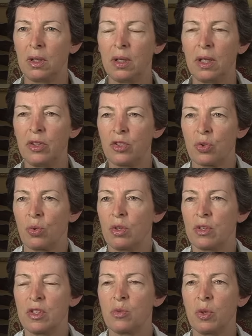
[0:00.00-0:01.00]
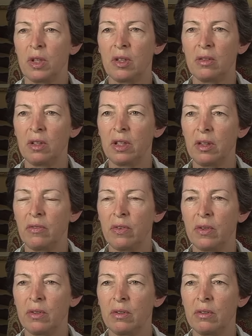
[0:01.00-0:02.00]
and the soreness is what they're looking
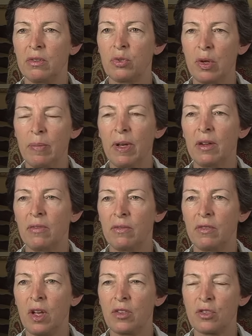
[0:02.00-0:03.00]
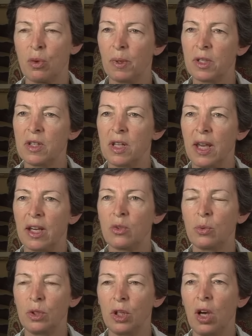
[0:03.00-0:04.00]
for treatment of, not so much the
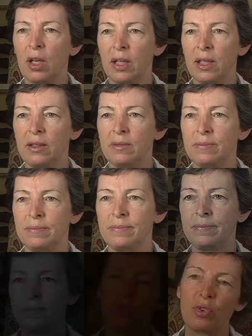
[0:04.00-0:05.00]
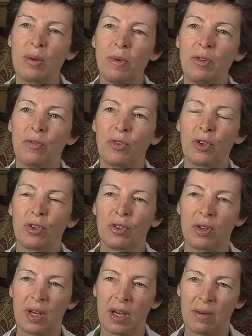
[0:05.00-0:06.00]
actual locking. Treatment
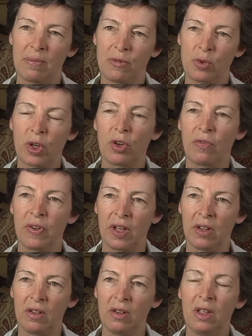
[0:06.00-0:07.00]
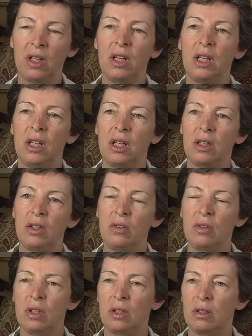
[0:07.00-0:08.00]
for um, trigger finger, you
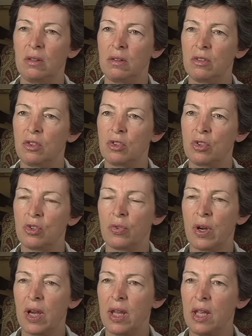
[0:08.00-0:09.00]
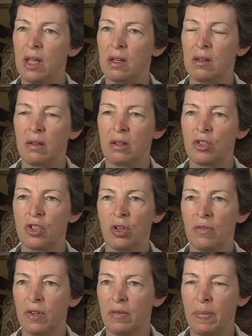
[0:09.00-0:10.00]
can try
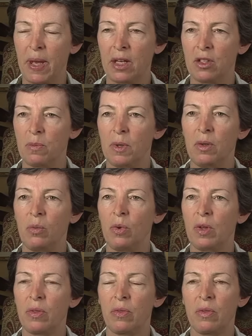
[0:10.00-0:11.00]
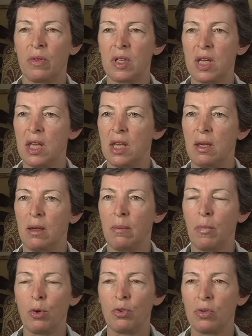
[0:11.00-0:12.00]
conservative management with taking
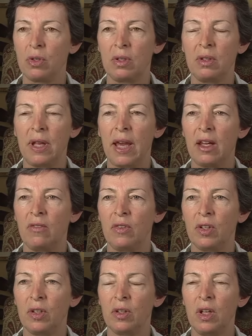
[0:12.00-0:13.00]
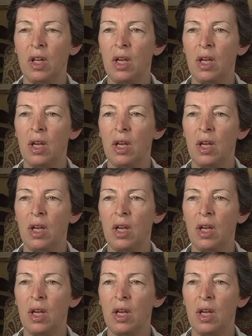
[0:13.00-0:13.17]
Motrin, Advil.